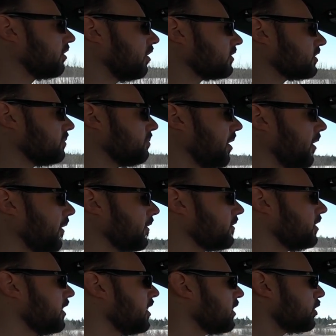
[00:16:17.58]
and launch them
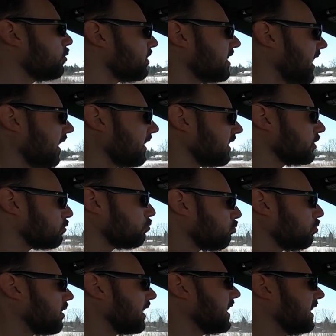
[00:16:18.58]
hard, you would get this
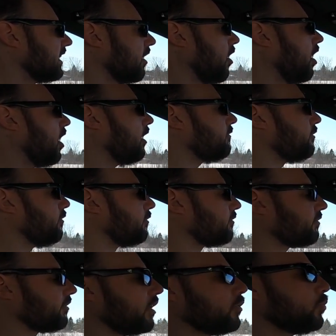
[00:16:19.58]
really awful
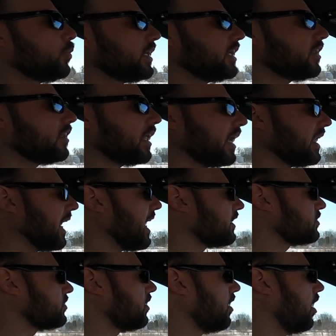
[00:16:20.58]
front wheel and
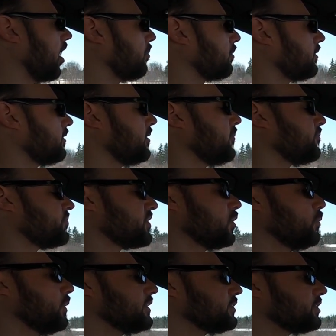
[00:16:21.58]
axle hop,
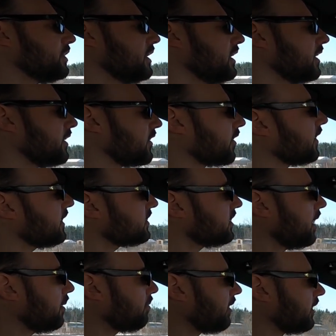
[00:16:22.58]
which there is
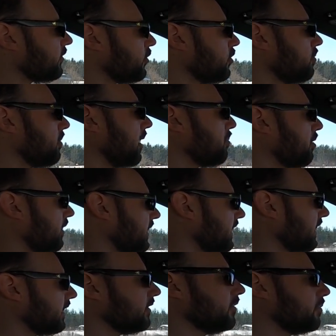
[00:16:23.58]
an upgrade to by
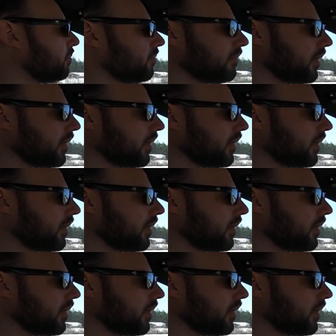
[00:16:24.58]
putting in